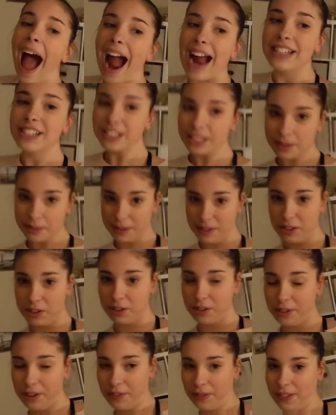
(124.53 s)
I just went to
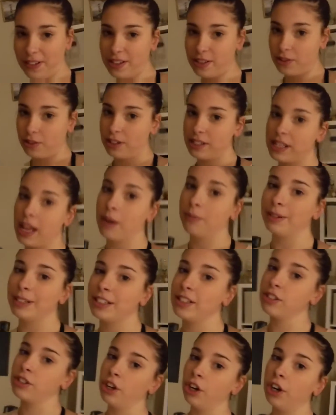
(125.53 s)
two different stores. I
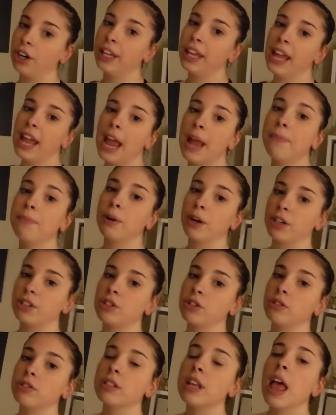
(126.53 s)
went to Target and
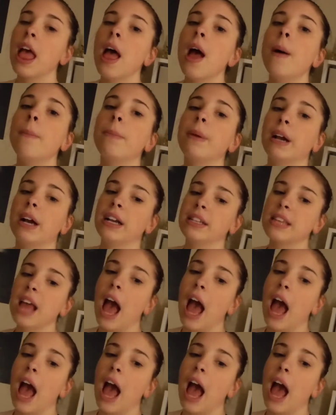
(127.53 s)
Marshall's because